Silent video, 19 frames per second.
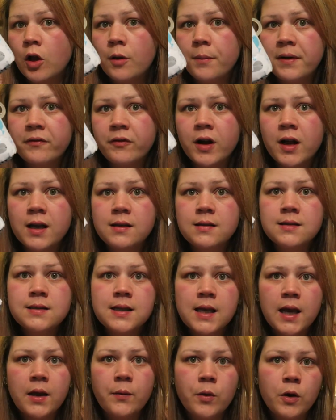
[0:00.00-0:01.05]
all my
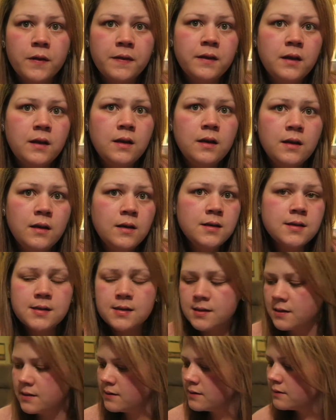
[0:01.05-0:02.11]
friends, I want these.
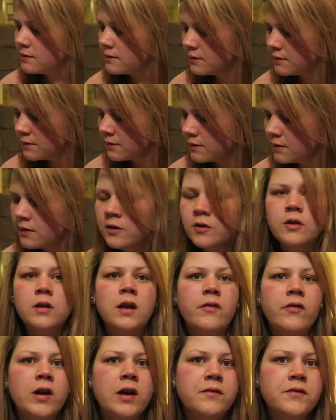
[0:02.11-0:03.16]
You
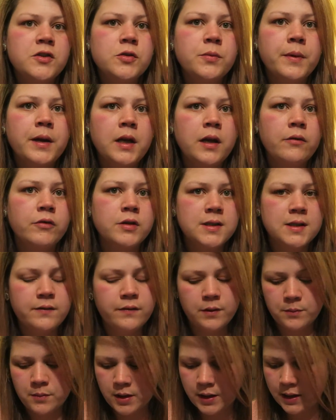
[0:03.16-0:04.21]
never have too many
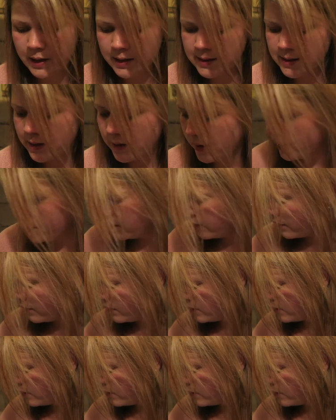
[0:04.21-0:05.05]
receiving blankets either.